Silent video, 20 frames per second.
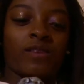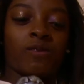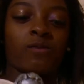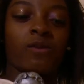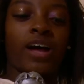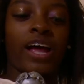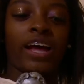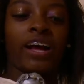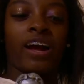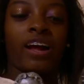
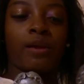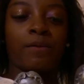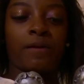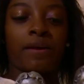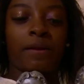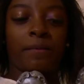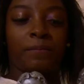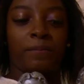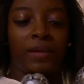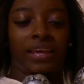Well, I got them
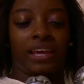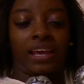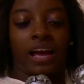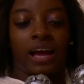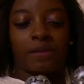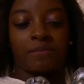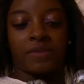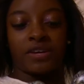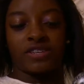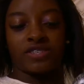out of meat.
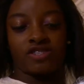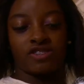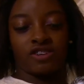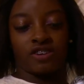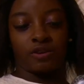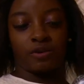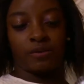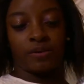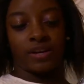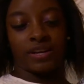I'm not
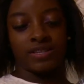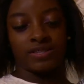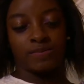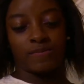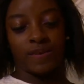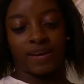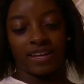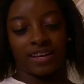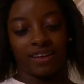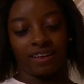sure who it is,
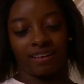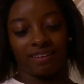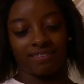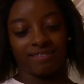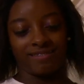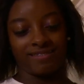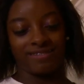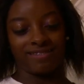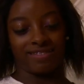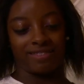but
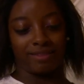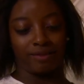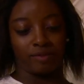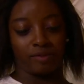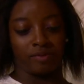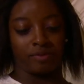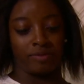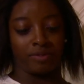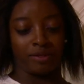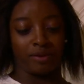
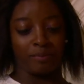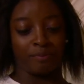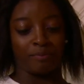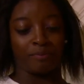they're